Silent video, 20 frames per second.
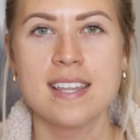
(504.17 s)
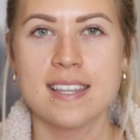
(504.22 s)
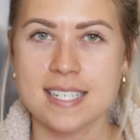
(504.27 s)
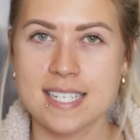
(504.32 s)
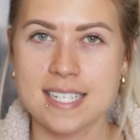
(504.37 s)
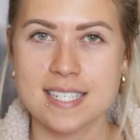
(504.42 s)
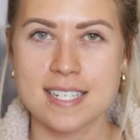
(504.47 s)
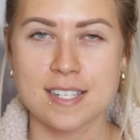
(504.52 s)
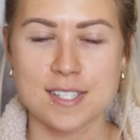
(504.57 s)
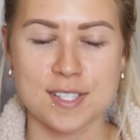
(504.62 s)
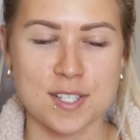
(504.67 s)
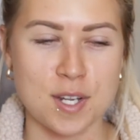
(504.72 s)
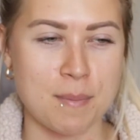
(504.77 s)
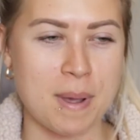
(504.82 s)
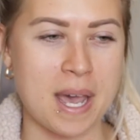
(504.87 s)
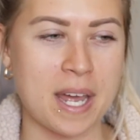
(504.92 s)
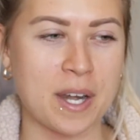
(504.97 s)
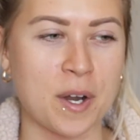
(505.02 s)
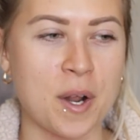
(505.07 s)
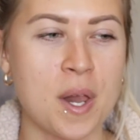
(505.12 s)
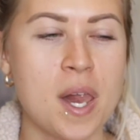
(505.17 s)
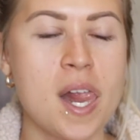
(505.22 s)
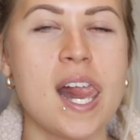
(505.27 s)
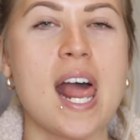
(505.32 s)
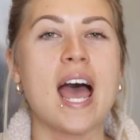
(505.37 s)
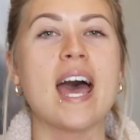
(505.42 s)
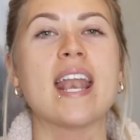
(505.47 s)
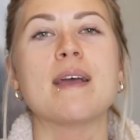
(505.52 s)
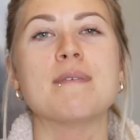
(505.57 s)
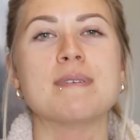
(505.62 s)
the details don't matter.
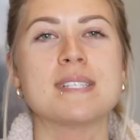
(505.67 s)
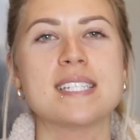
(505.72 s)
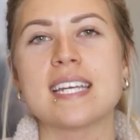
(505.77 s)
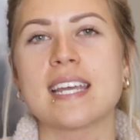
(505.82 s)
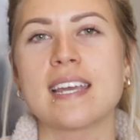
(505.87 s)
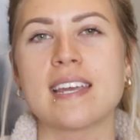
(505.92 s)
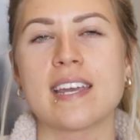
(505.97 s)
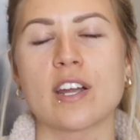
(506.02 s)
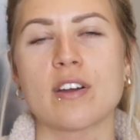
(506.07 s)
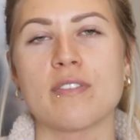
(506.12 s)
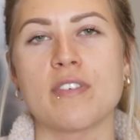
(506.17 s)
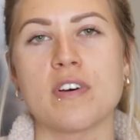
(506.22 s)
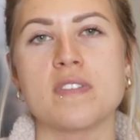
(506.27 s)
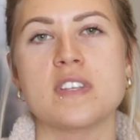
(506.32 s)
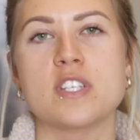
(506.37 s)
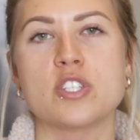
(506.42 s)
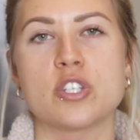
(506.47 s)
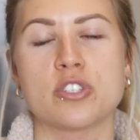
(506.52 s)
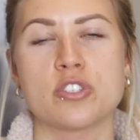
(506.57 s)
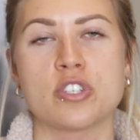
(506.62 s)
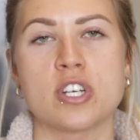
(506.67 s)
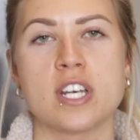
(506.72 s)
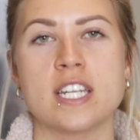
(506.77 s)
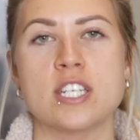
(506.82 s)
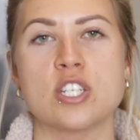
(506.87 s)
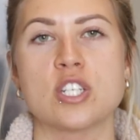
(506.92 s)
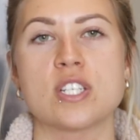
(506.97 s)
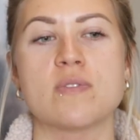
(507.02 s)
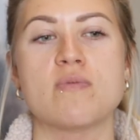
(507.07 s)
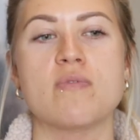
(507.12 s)
And I was taking care of all these children
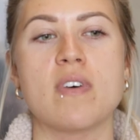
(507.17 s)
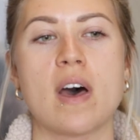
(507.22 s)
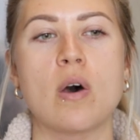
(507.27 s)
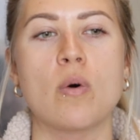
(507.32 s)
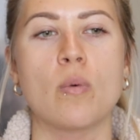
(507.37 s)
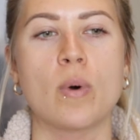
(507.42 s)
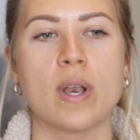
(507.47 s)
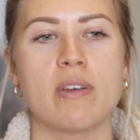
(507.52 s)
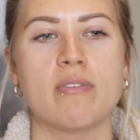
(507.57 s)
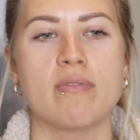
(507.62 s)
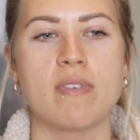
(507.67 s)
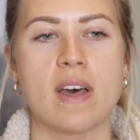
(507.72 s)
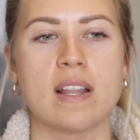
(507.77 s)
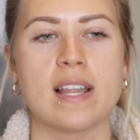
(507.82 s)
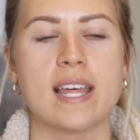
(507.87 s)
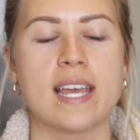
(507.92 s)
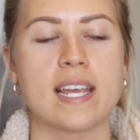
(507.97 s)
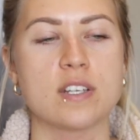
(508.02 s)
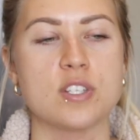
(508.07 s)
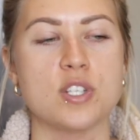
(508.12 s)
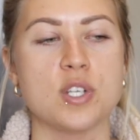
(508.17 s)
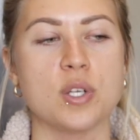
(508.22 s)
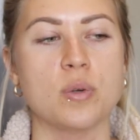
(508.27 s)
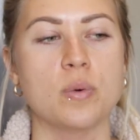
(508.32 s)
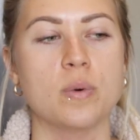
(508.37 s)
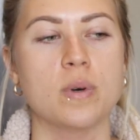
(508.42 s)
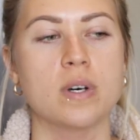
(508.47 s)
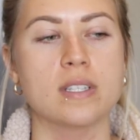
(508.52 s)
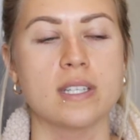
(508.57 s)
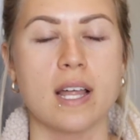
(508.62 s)
and just felt what it felt like
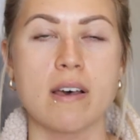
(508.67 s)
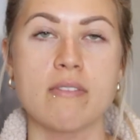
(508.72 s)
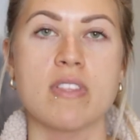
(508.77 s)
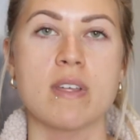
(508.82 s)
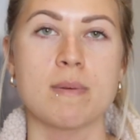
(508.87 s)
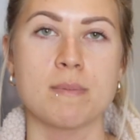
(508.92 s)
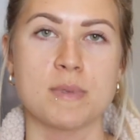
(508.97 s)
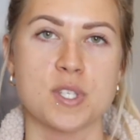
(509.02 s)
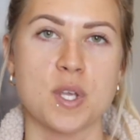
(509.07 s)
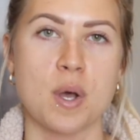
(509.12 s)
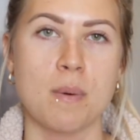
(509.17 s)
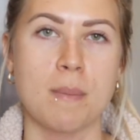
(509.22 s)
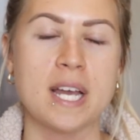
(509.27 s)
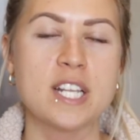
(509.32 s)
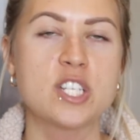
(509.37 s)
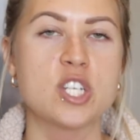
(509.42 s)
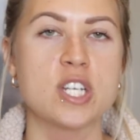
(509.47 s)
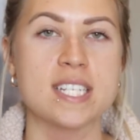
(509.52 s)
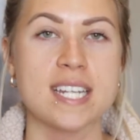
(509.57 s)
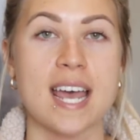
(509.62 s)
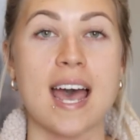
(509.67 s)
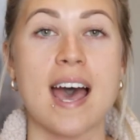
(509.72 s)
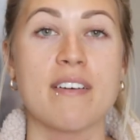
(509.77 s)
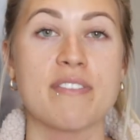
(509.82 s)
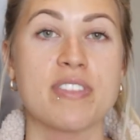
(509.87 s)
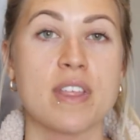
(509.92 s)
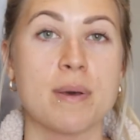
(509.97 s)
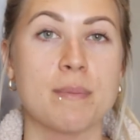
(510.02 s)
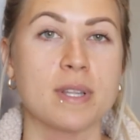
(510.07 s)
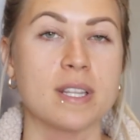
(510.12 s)
to love them so much and to
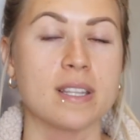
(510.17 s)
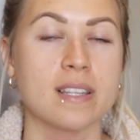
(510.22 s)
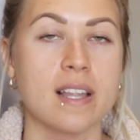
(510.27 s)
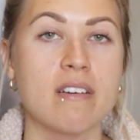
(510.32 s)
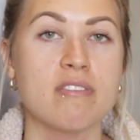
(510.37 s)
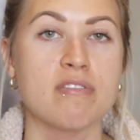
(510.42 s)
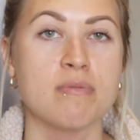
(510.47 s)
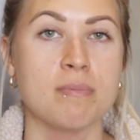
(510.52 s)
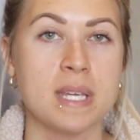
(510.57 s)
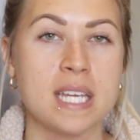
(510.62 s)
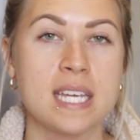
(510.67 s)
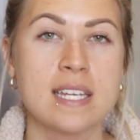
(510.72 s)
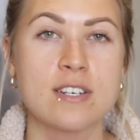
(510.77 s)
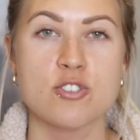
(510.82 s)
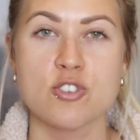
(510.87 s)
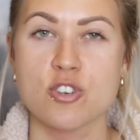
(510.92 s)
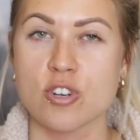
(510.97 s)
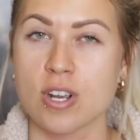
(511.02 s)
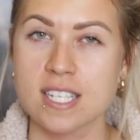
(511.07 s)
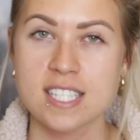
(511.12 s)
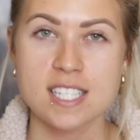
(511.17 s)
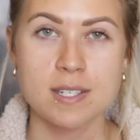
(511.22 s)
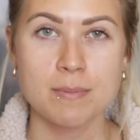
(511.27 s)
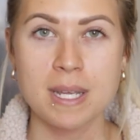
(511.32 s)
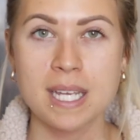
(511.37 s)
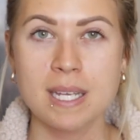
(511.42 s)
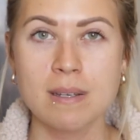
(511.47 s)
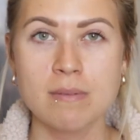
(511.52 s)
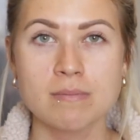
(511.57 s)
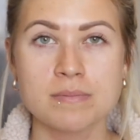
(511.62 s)
have them love me and trust
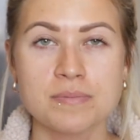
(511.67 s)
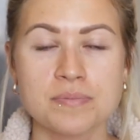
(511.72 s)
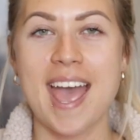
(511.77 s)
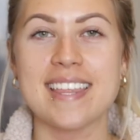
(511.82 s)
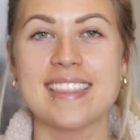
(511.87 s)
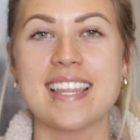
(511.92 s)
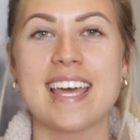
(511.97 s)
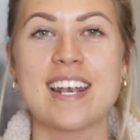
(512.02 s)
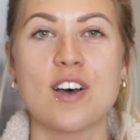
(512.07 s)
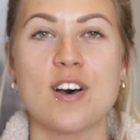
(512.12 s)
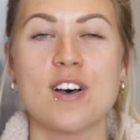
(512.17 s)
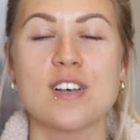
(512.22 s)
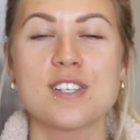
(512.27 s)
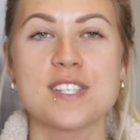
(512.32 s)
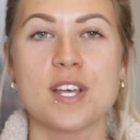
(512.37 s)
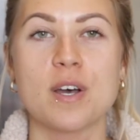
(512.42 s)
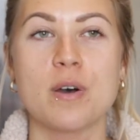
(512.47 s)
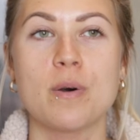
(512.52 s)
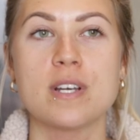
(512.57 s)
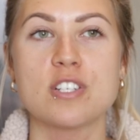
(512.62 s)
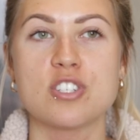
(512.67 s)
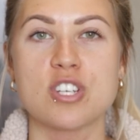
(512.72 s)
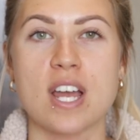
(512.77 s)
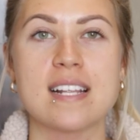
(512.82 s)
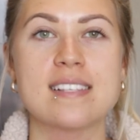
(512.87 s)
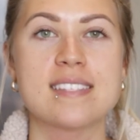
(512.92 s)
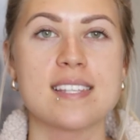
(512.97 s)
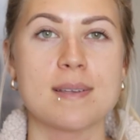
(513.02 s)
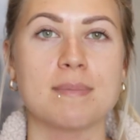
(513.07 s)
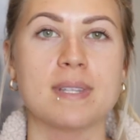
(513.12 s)
me. And that also
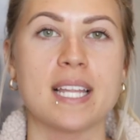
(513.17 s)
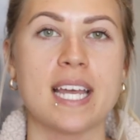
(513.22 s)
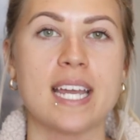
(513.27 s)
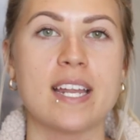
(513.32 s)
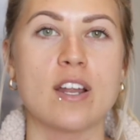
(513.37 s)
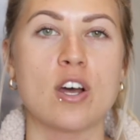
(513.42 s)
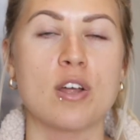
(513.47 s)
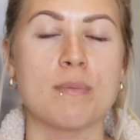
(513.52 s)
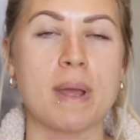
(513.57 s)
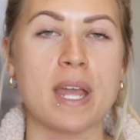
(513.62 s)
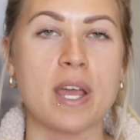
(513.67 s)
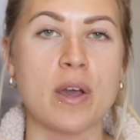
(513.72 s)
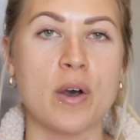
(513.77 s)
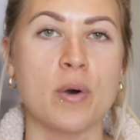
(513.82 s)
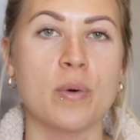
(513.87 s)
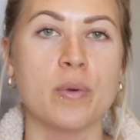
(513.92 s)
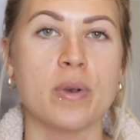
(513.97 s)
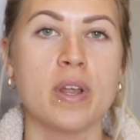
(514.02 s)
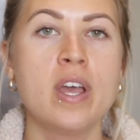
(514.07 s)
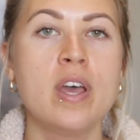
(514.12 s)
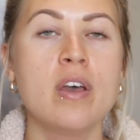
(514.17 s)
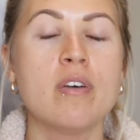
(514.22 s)
shined some light on my own